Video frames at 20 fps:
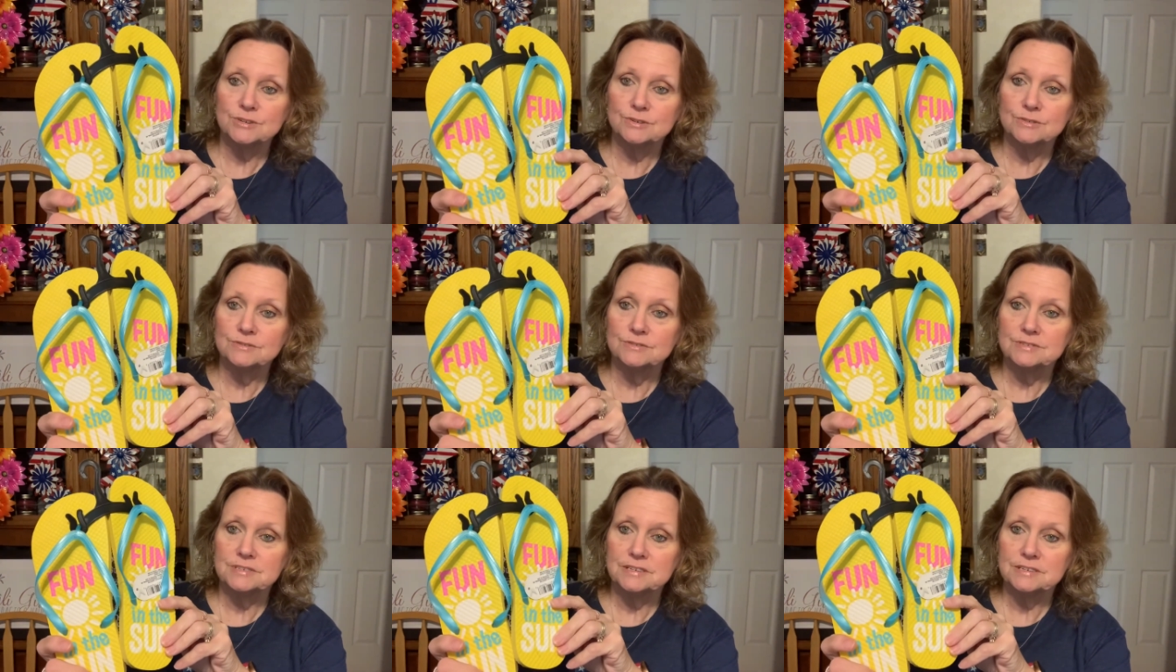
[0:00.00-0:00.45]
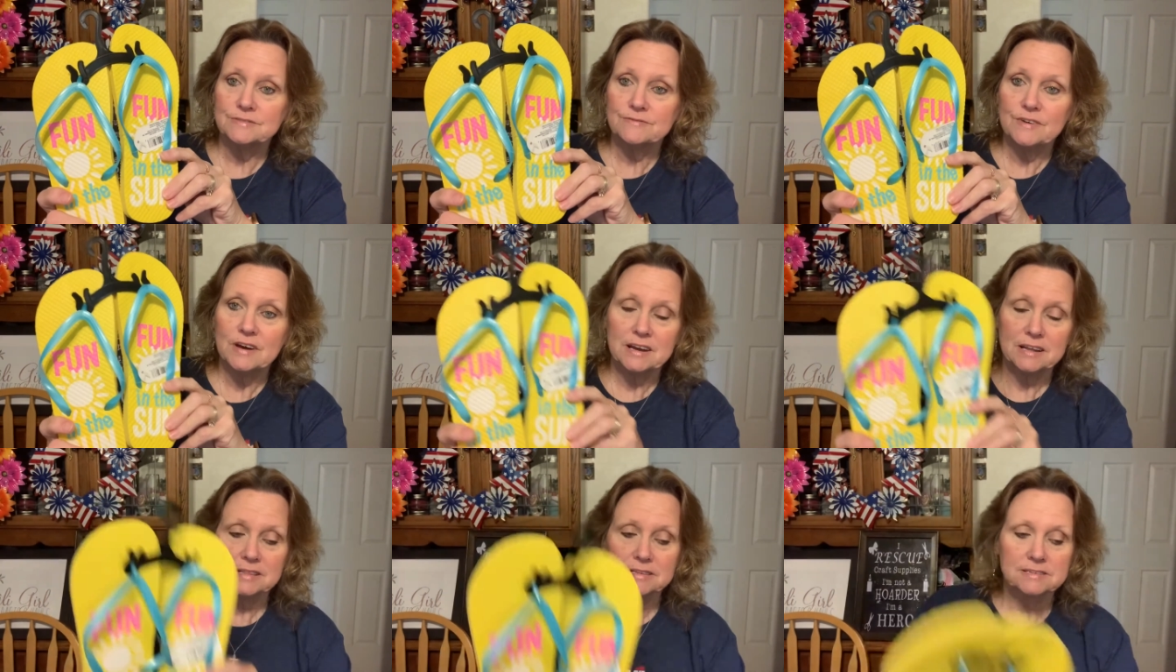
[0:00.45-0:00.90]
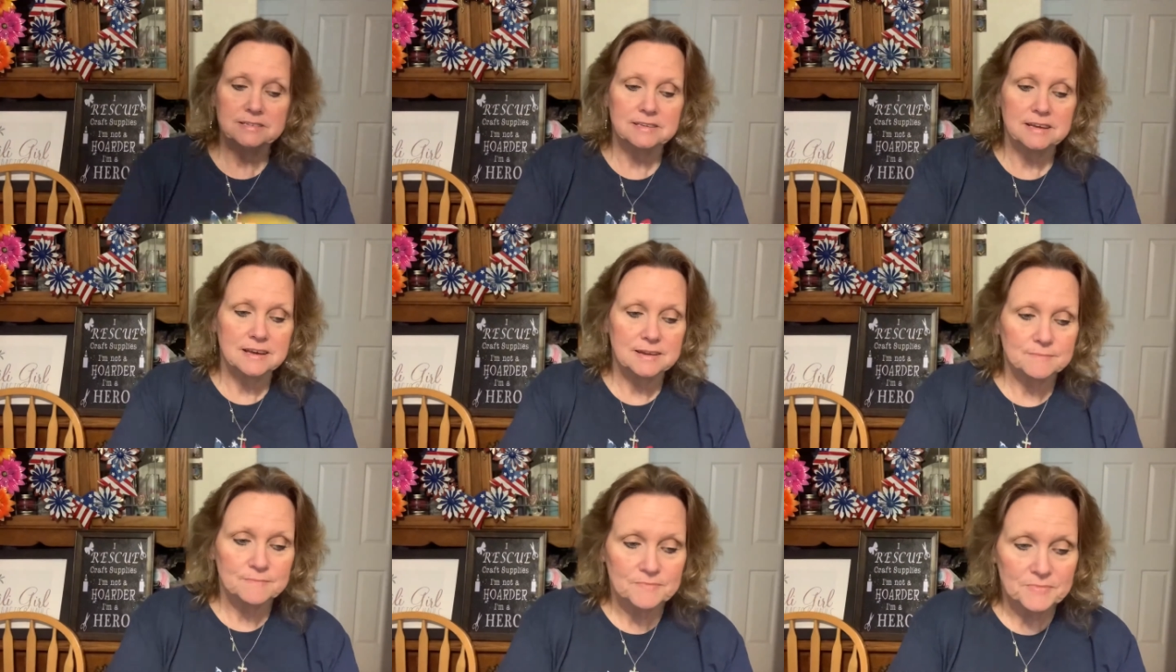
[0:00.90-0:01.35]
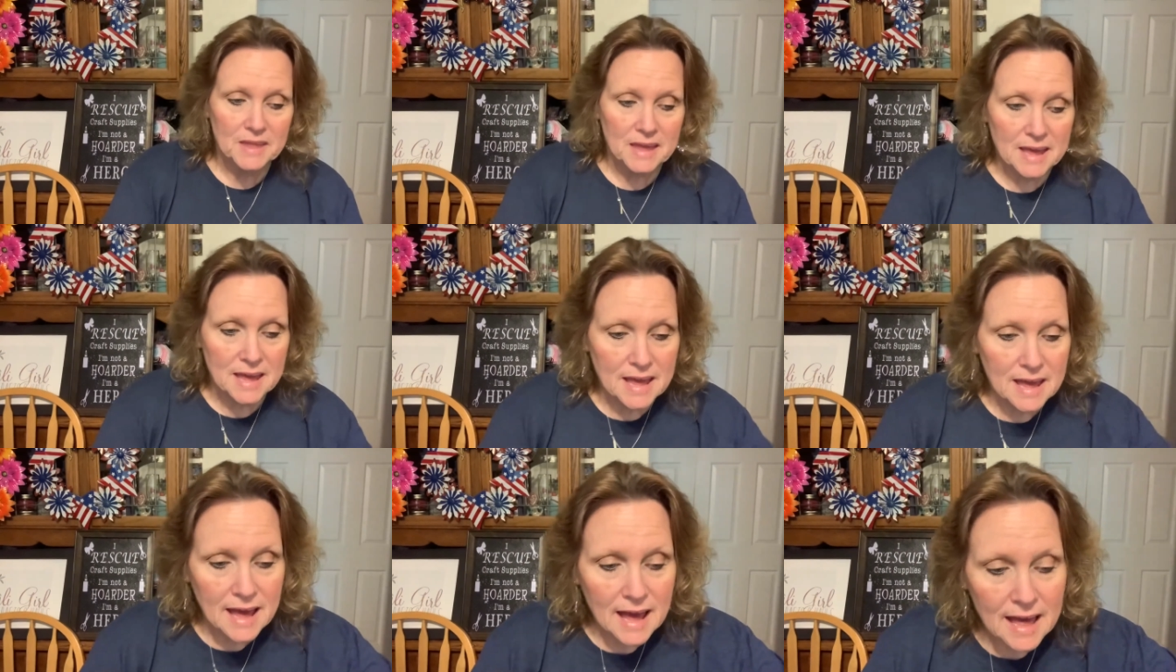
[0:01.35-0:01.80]
It says fun in the sun.
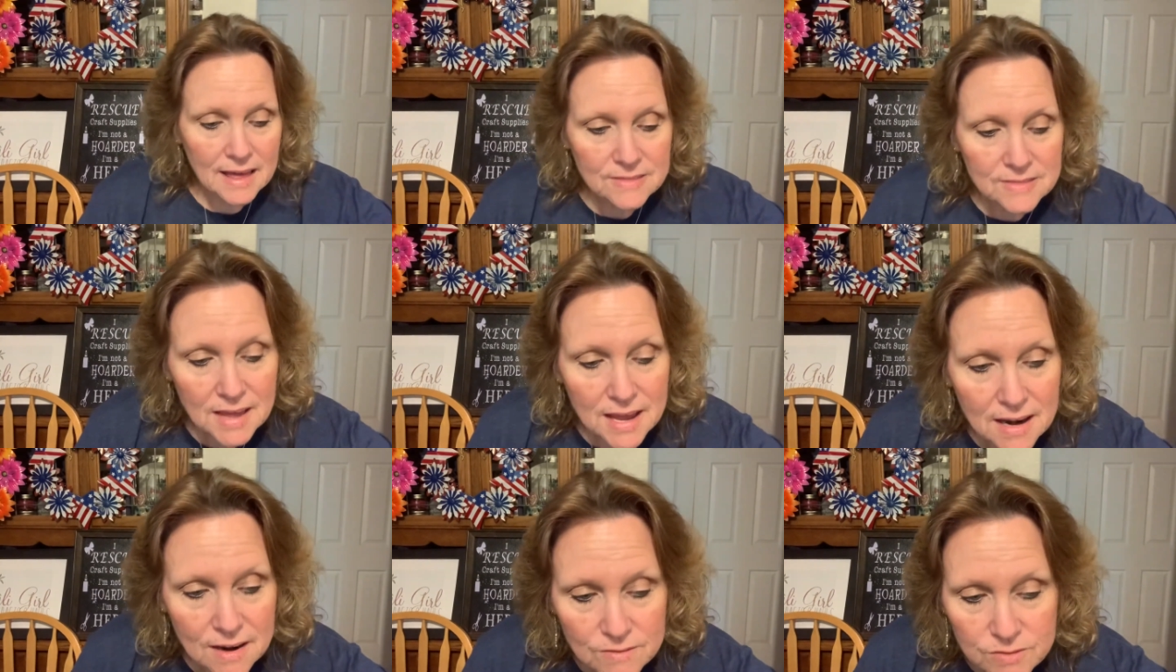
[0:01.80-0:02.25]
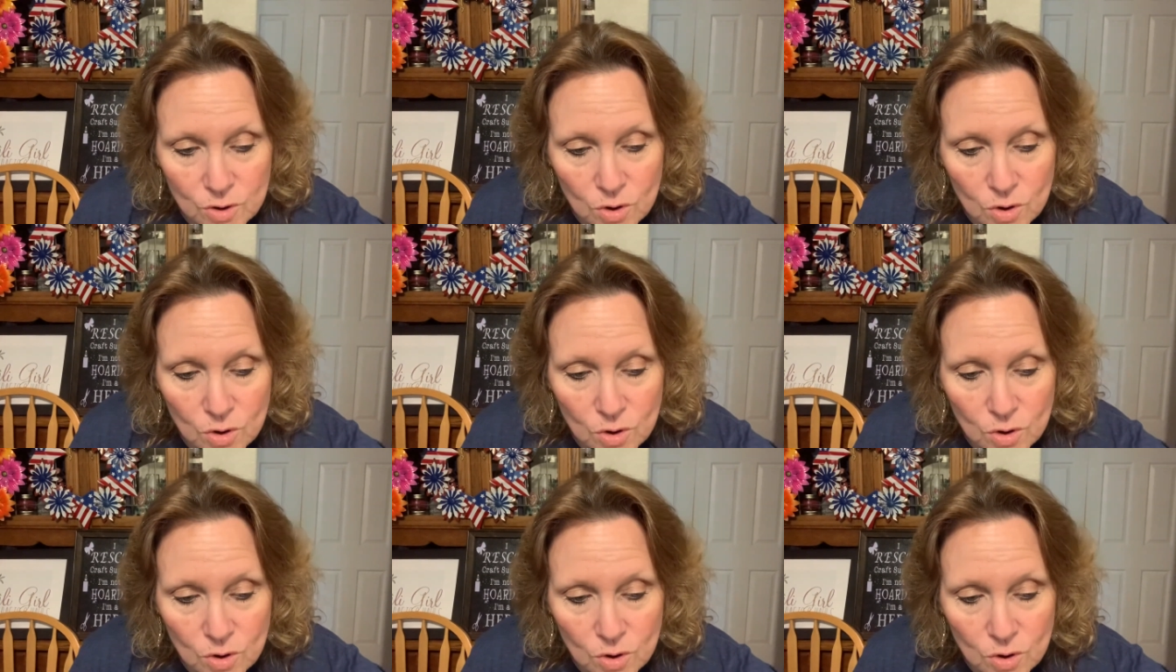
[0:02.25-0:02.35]
And then of